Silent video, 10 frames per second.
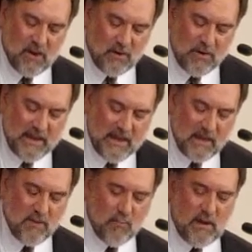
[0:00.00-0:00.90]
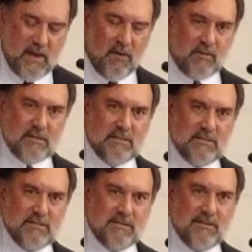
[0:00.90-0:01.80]
or anyone
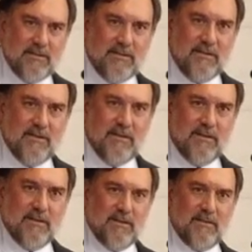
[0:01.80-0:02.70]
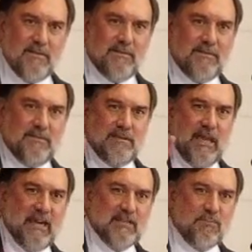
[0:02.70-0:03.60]
else
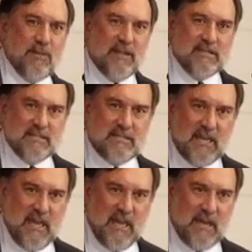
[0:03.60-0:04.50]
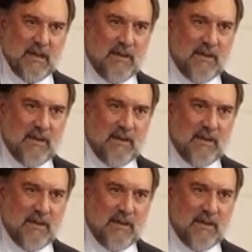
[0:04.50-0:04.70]
take his place as king.